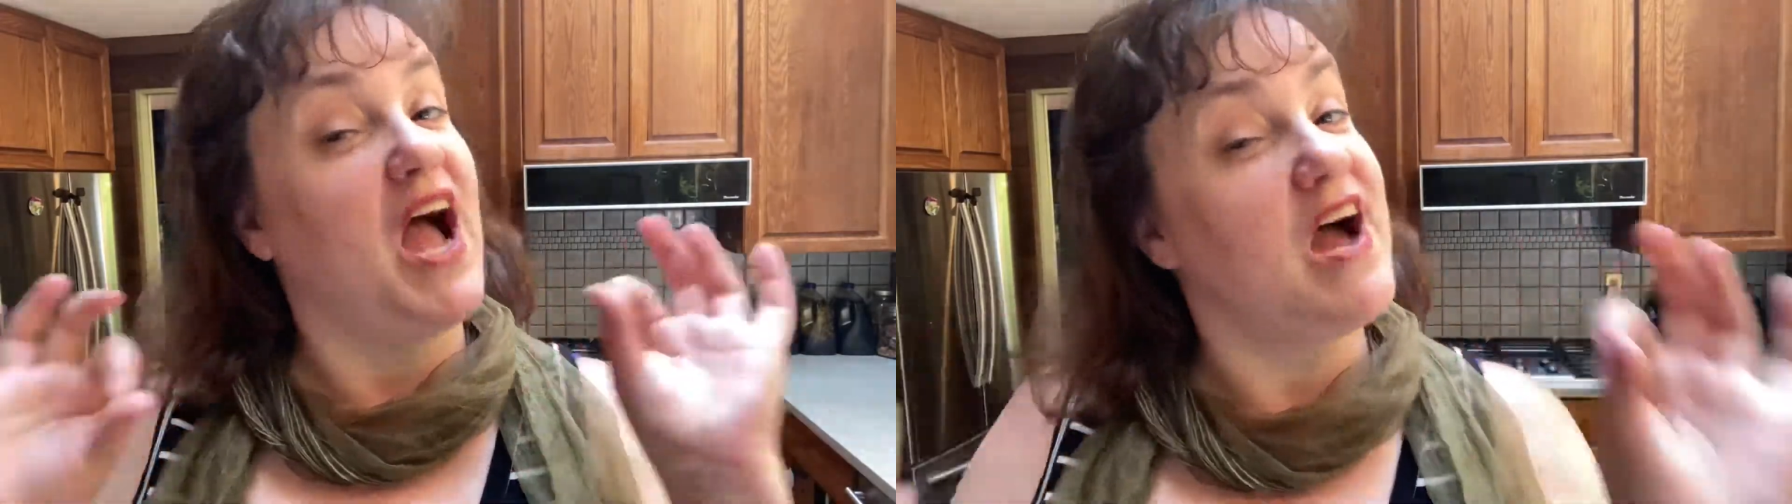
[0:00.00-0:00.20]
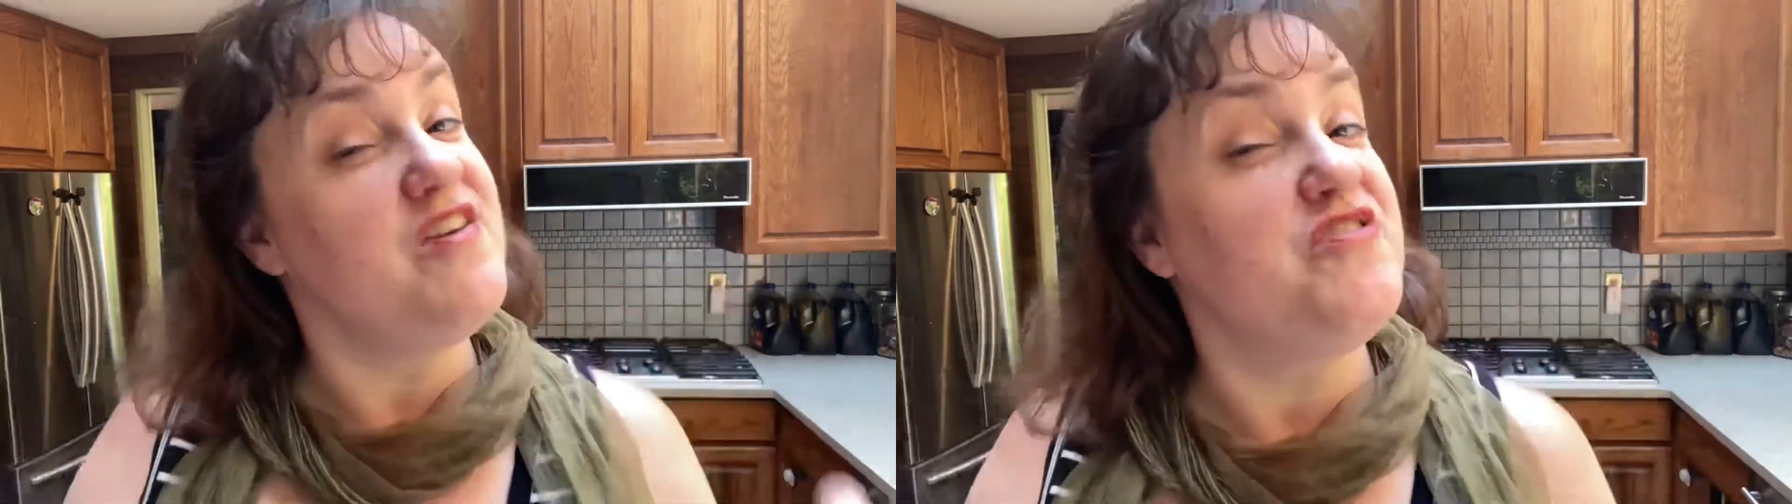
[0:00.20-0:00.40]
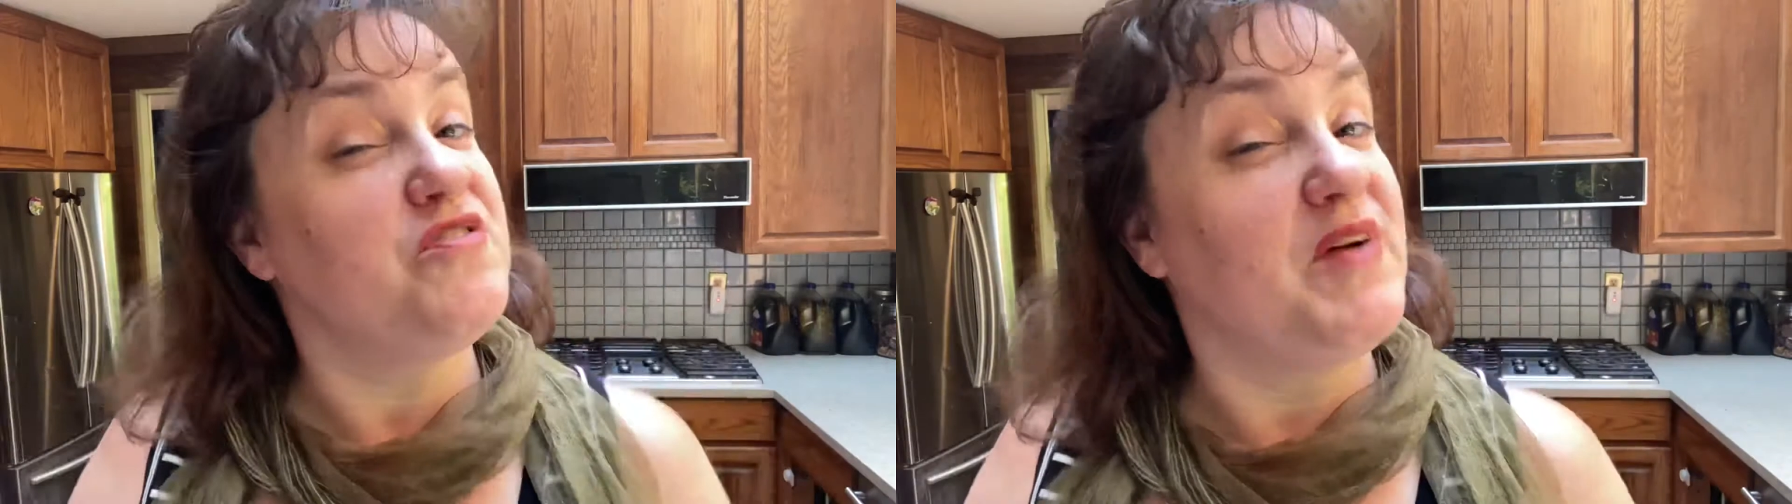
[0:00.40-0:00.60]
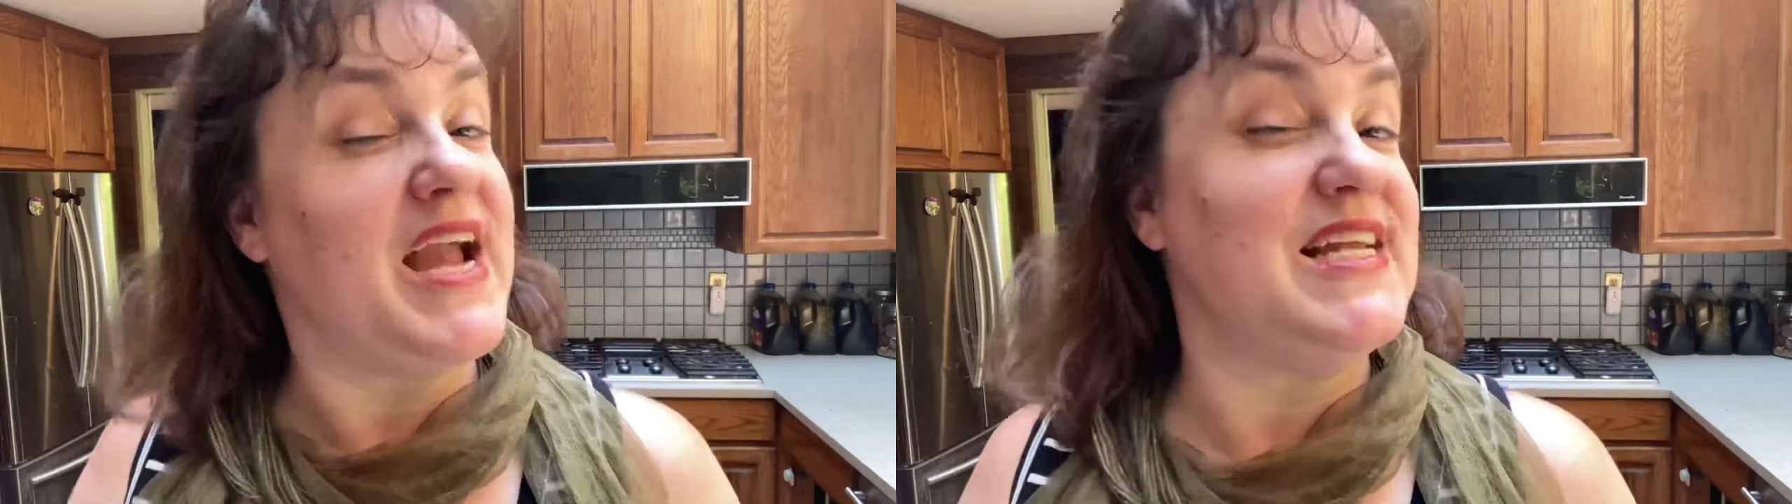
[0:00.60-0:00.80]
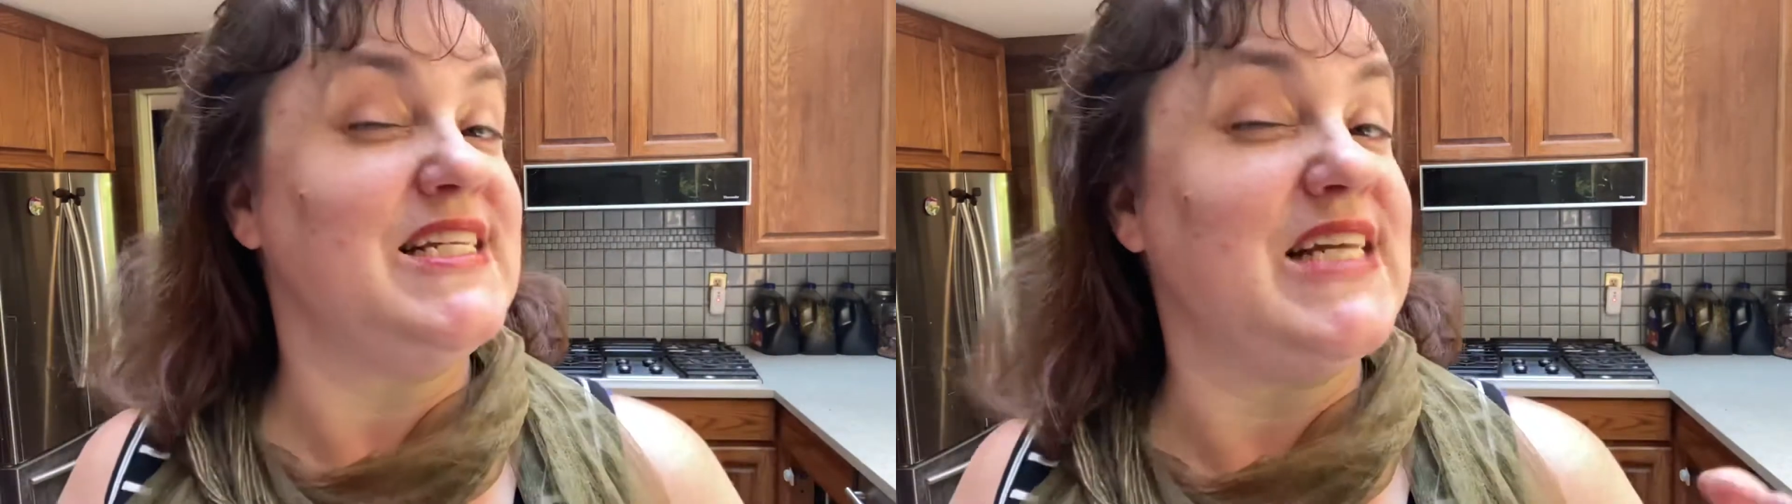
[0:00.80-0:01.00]

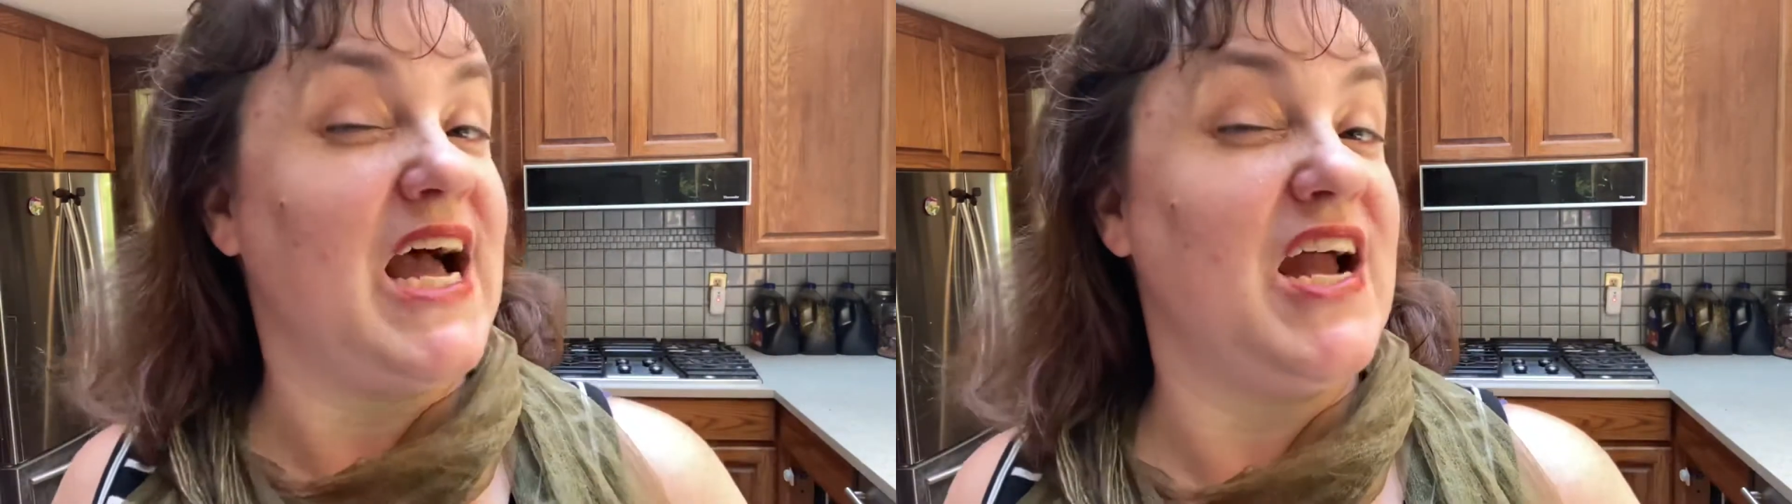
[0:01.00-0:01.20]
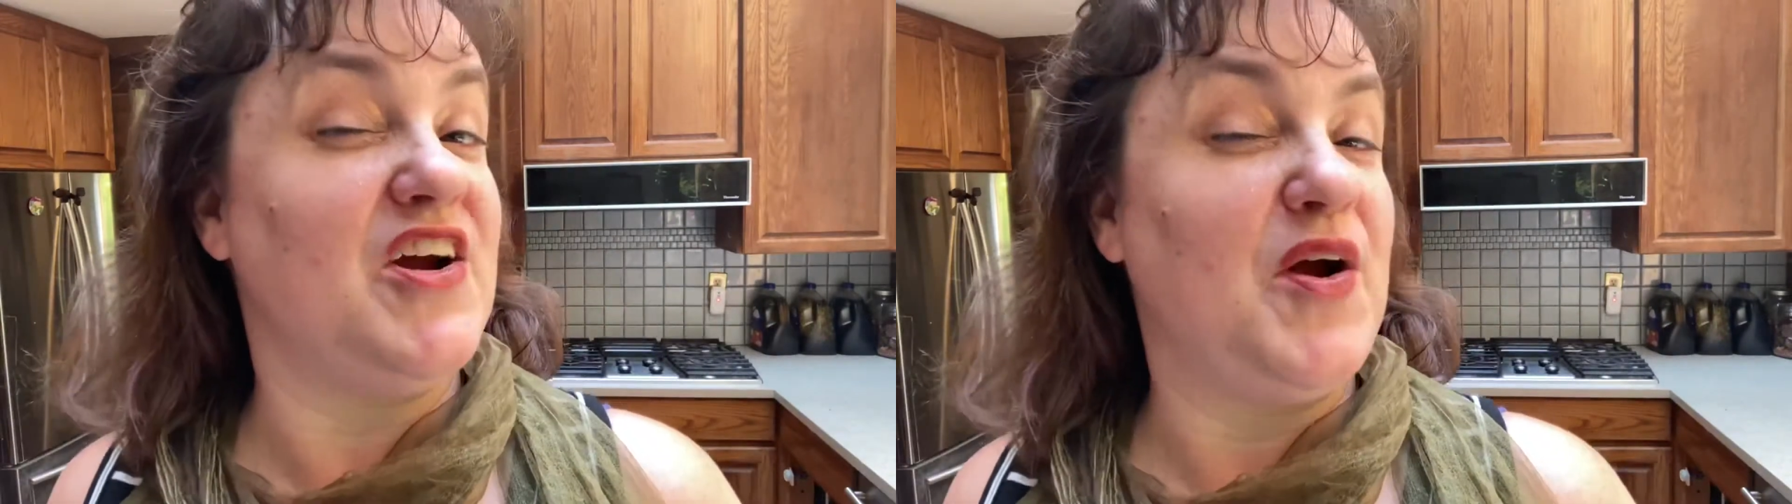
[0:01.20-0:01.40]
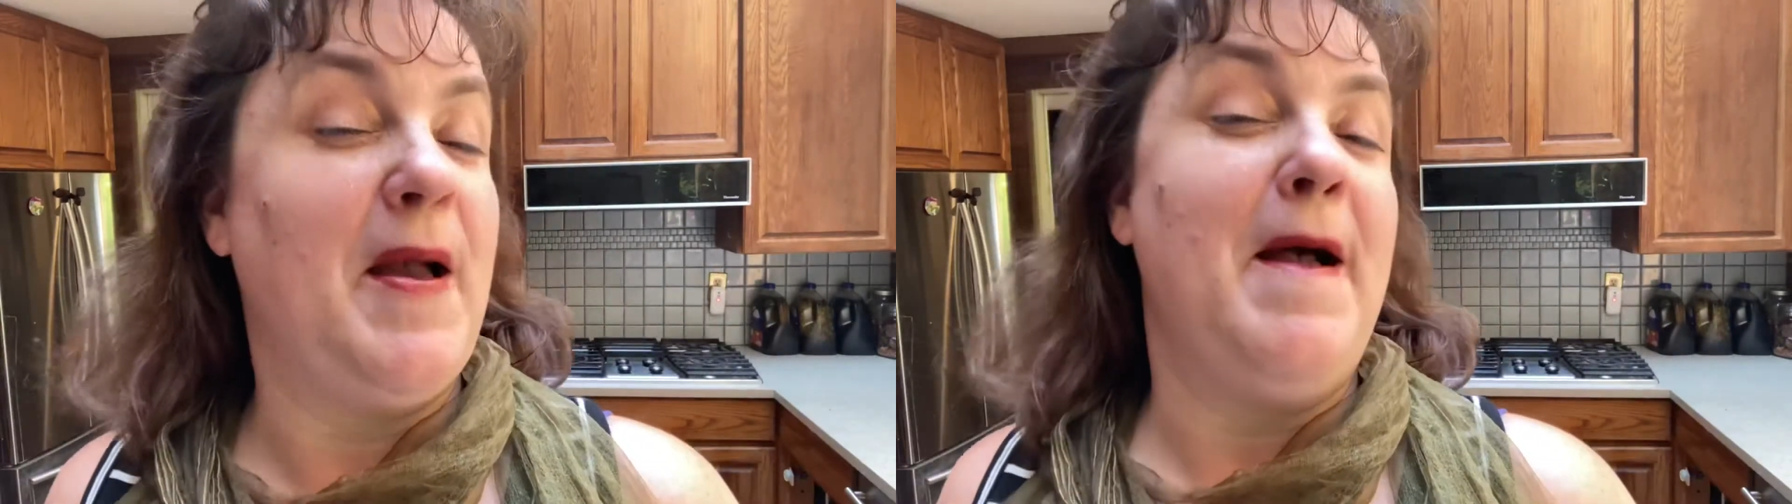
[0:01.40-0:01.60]
underrated dyer,